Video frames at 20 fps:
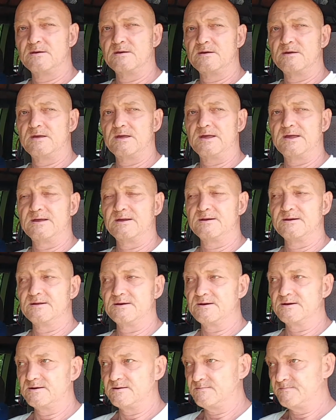And
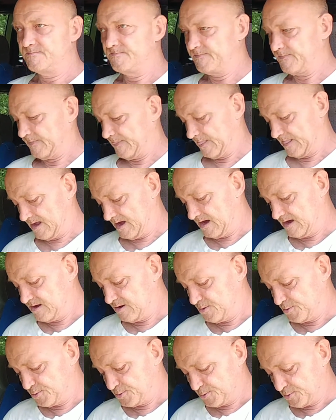I
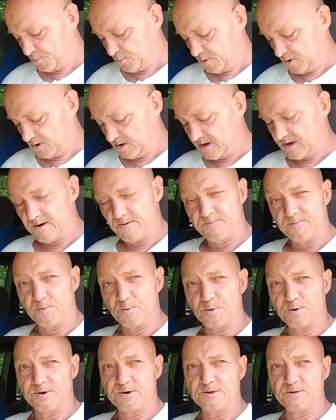used to work at a
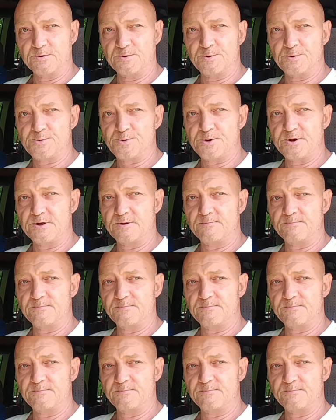Ford dealership.